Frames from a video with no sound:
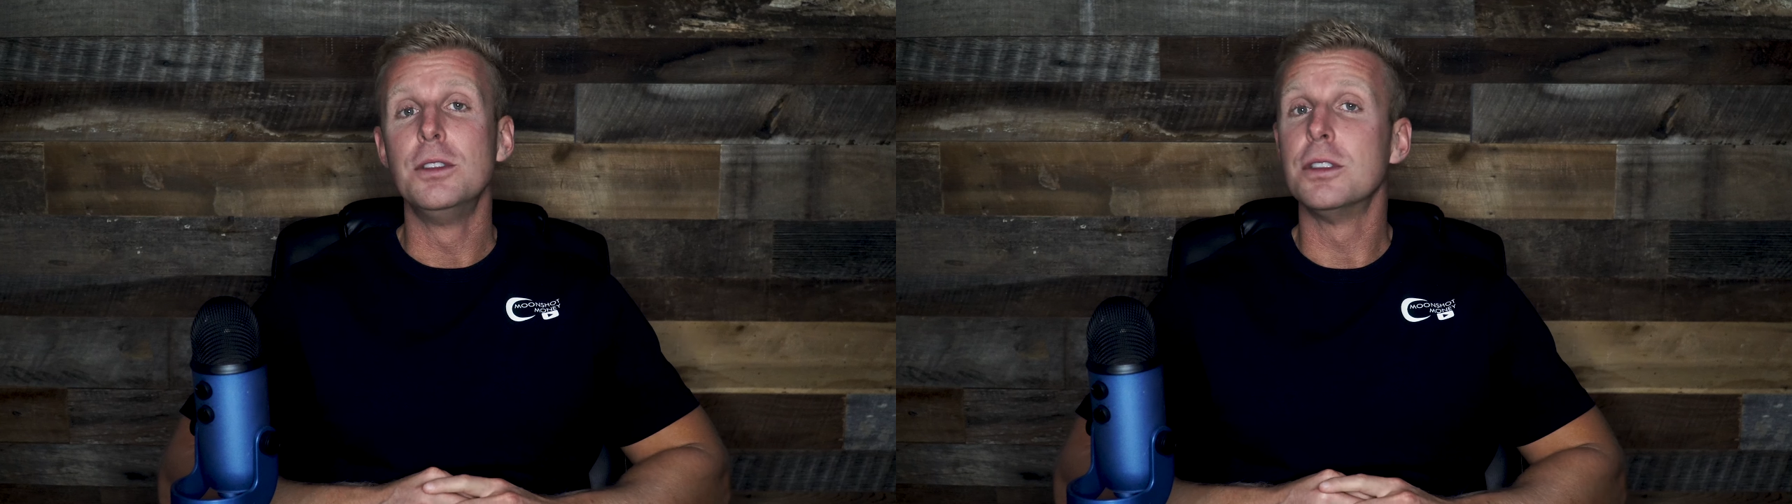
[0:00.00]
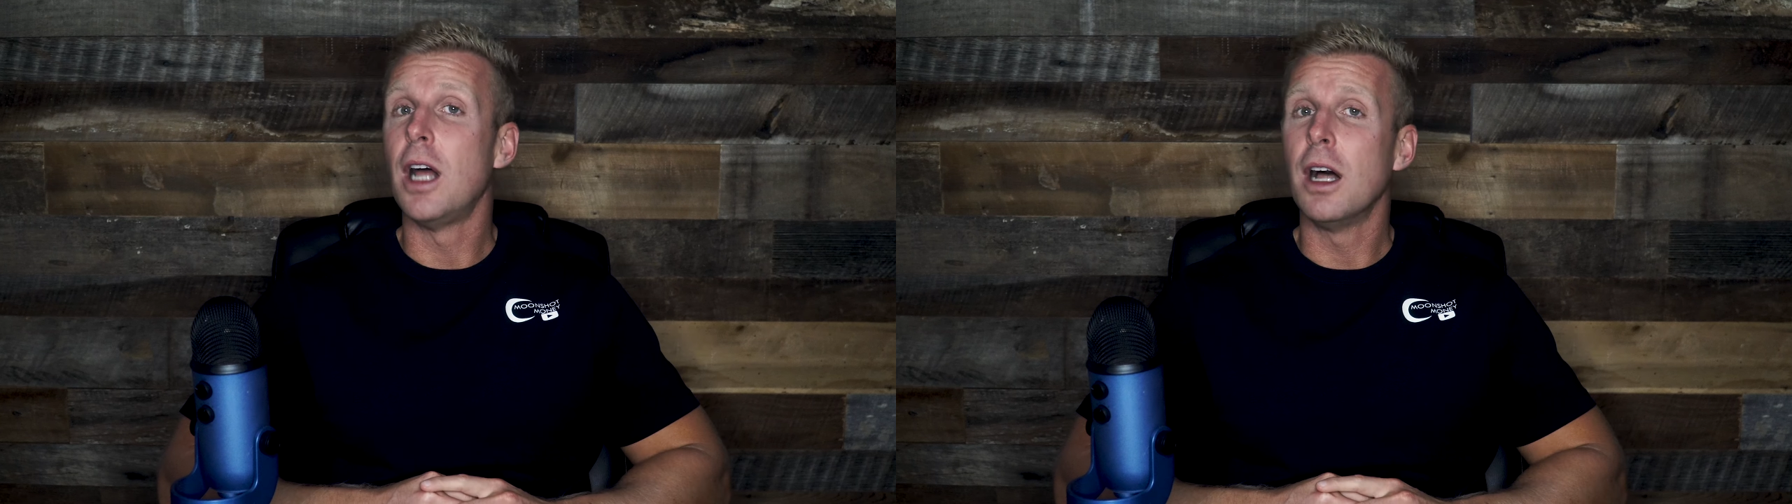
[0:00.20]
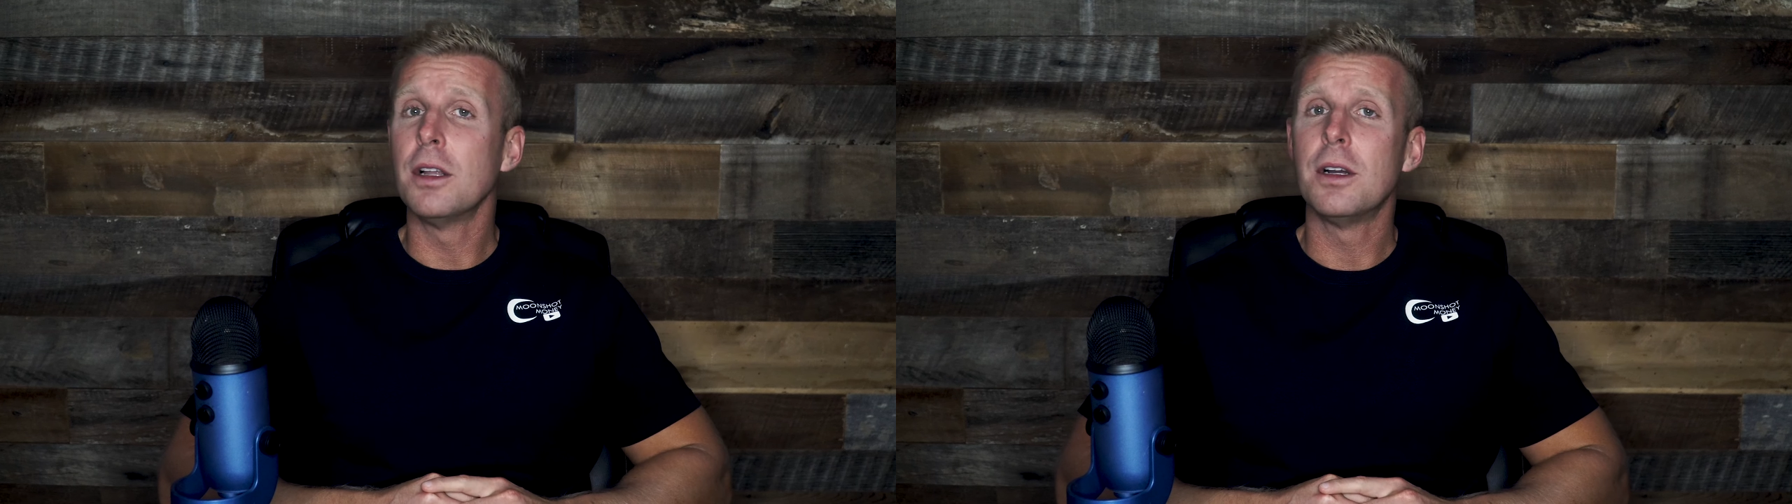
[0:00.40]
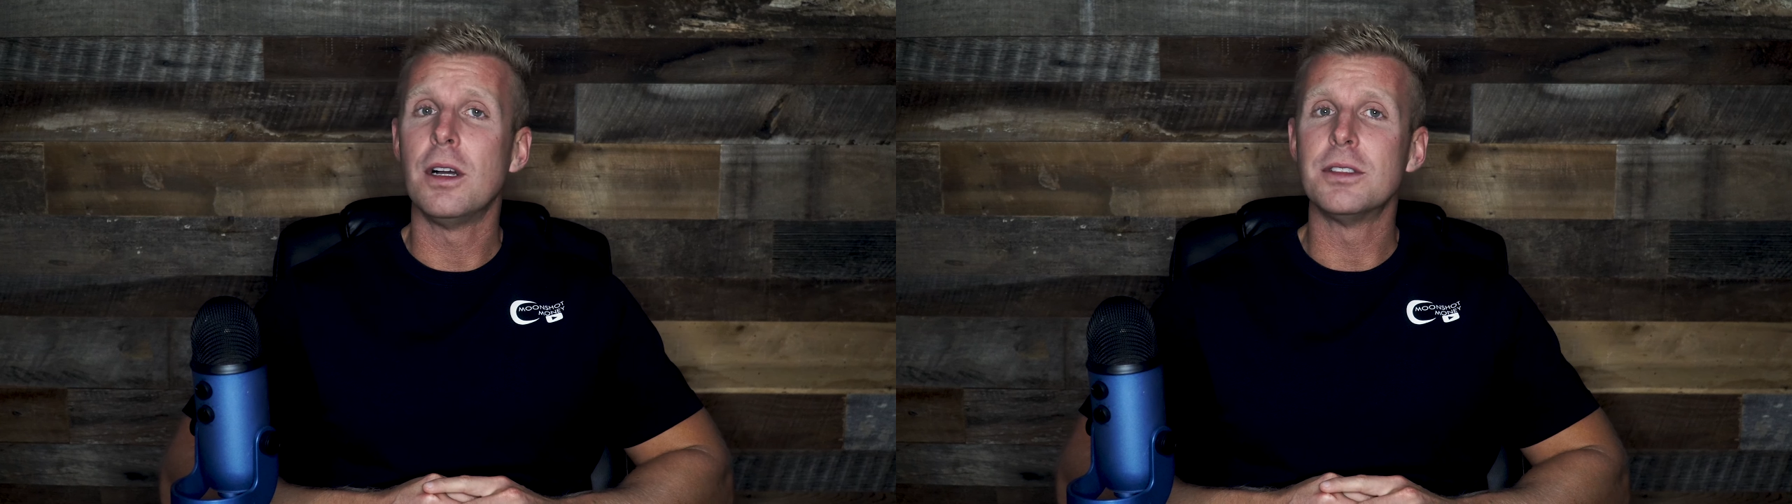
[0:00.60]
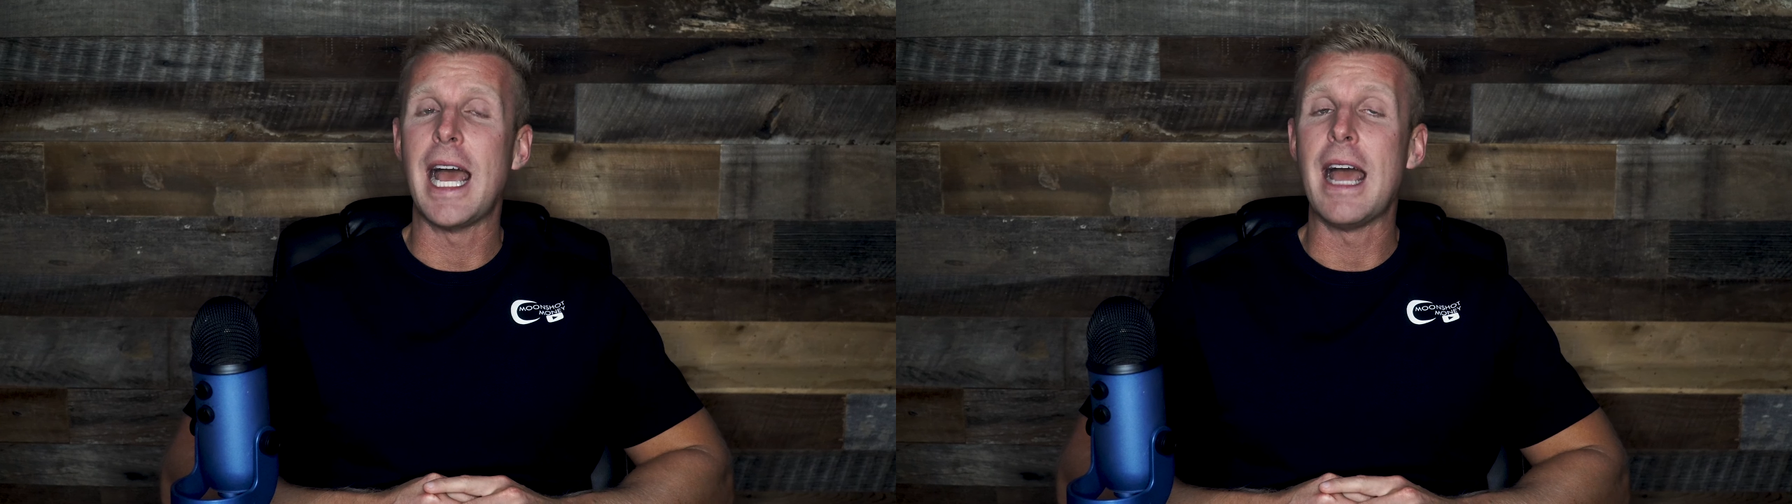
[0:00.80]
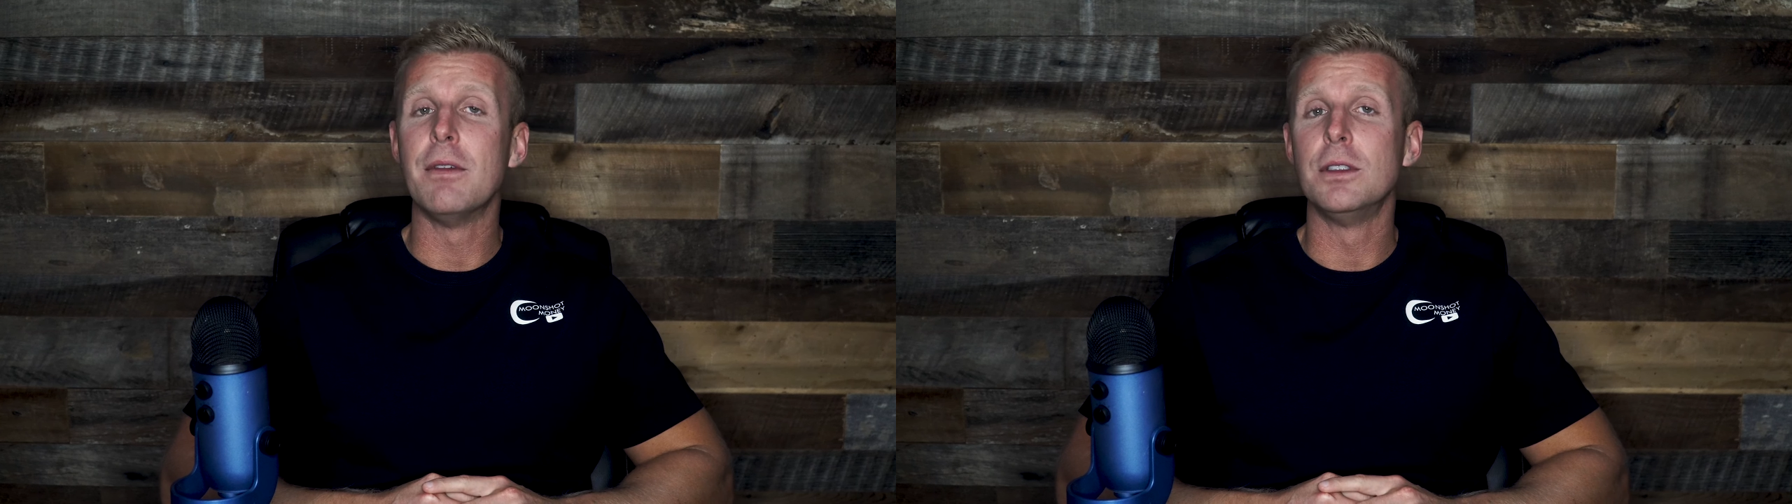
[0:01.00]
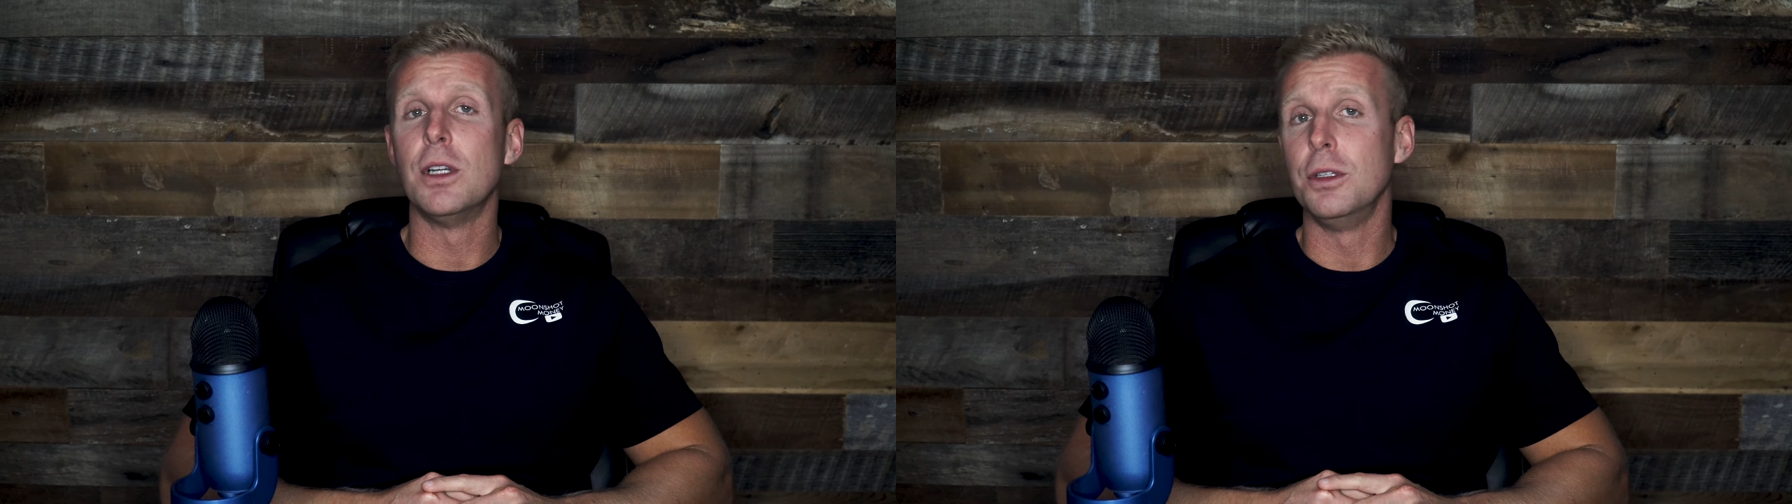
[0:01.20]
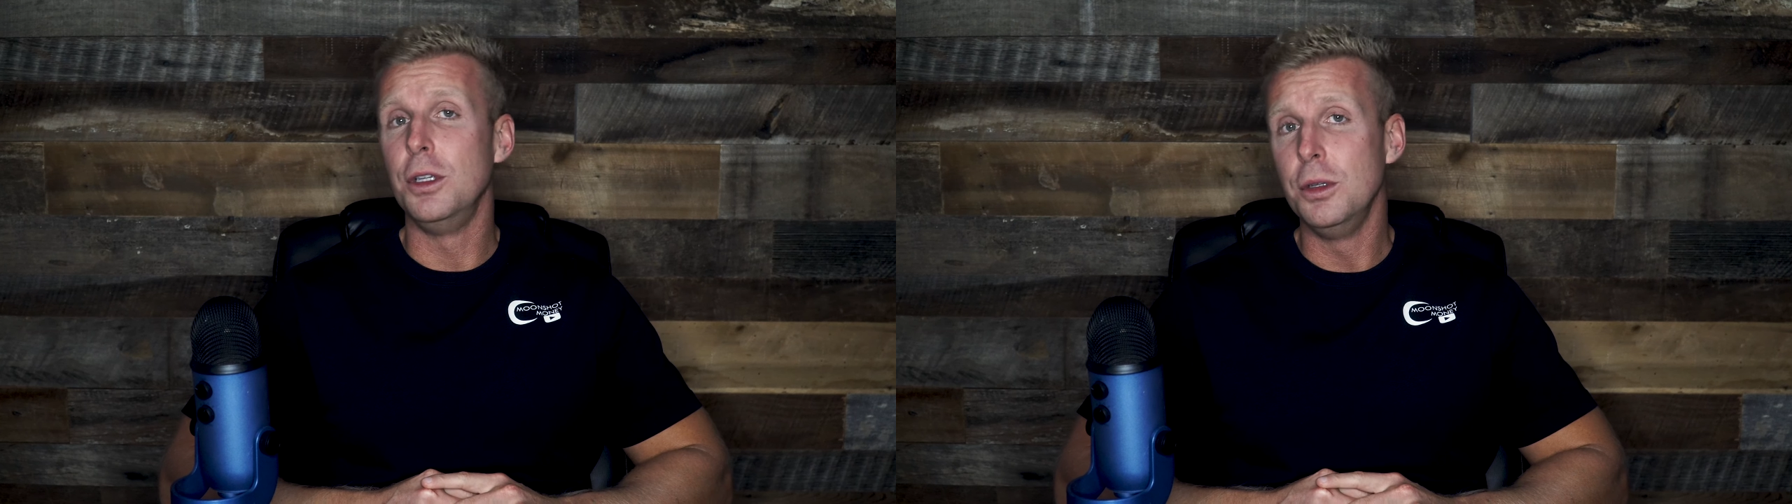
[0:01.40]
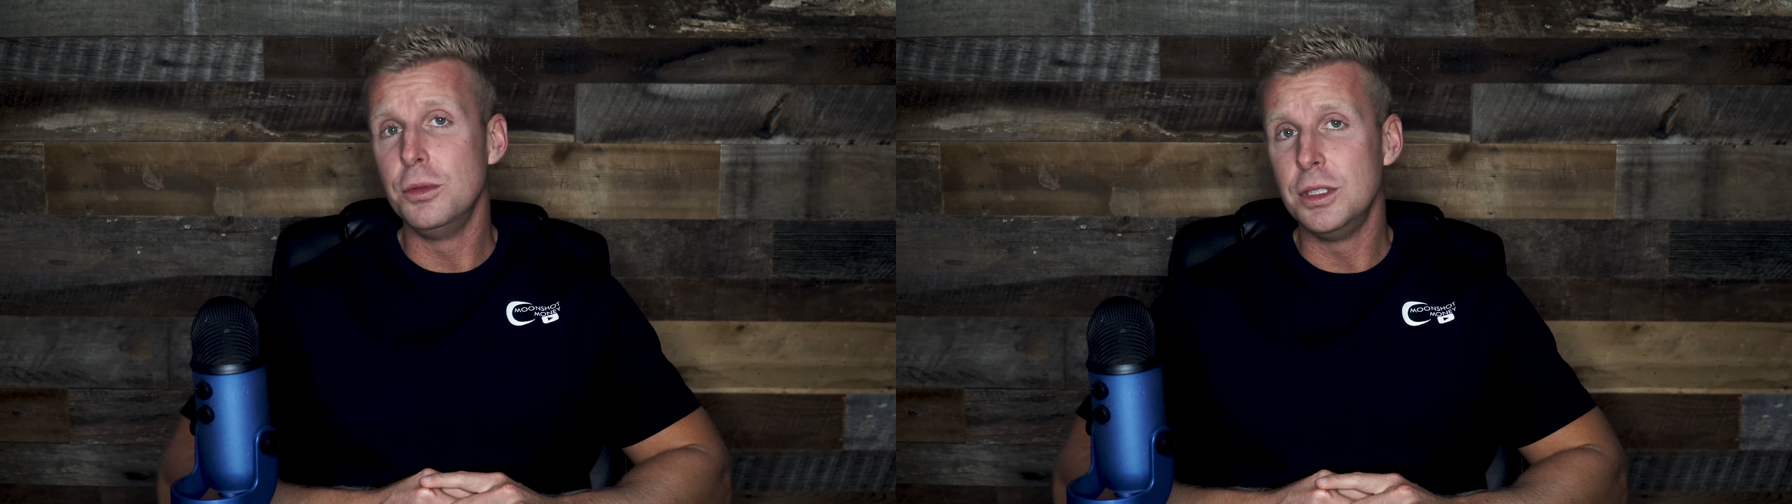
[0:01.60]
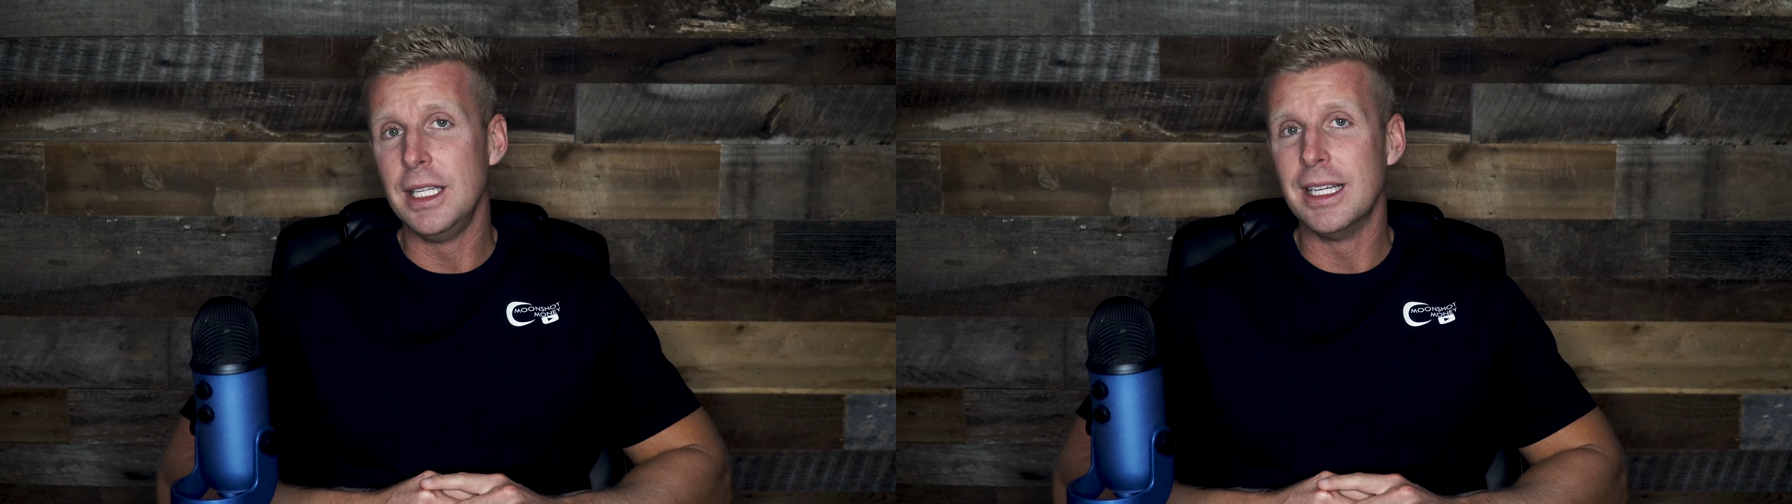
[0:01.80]
Just dollar cost average on
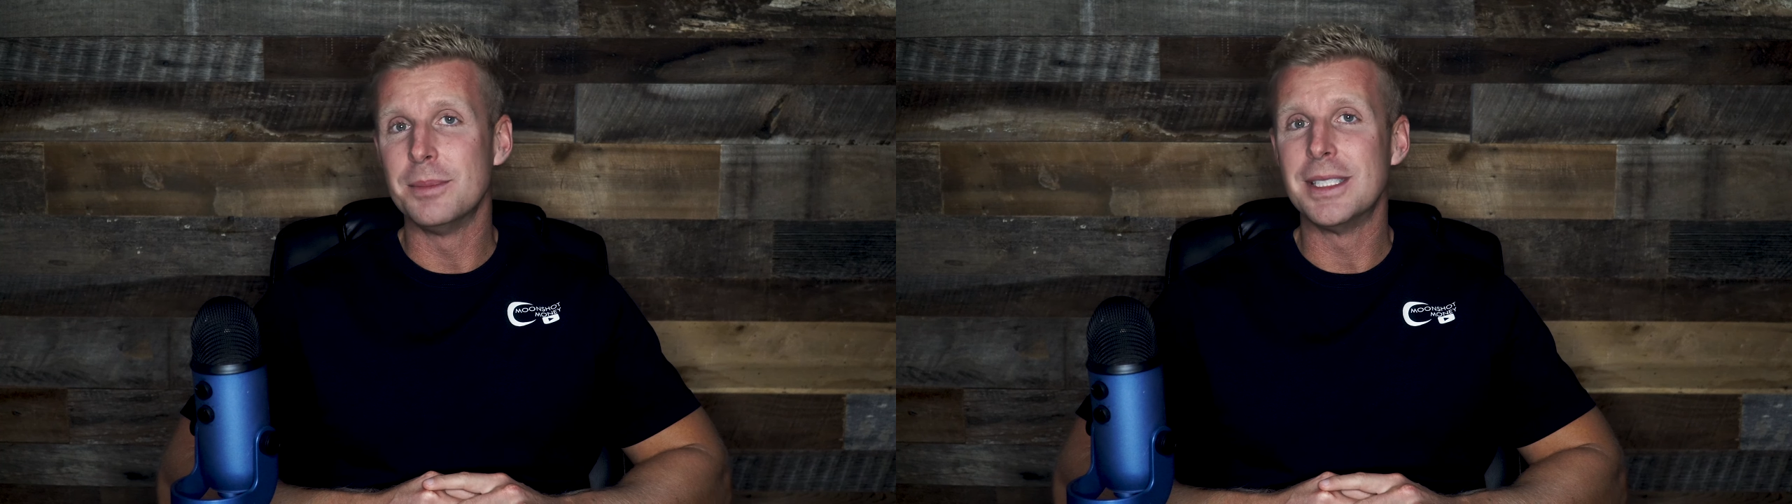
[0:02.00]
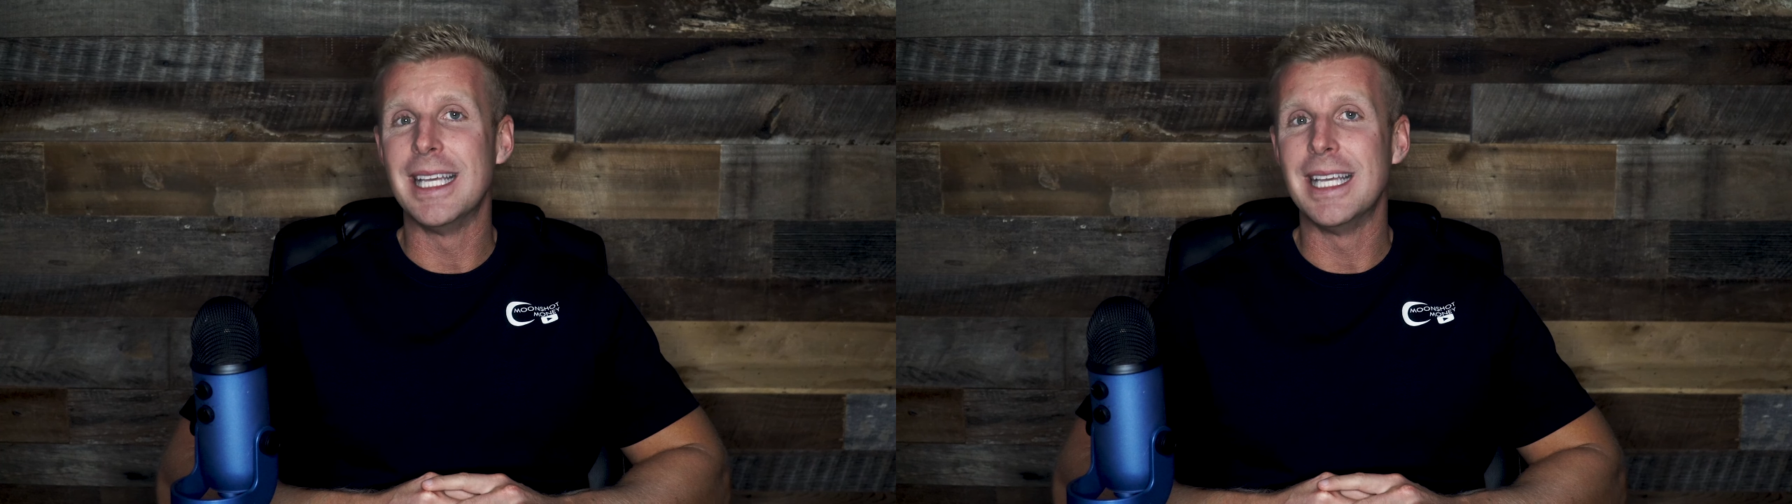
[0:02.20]
huge dips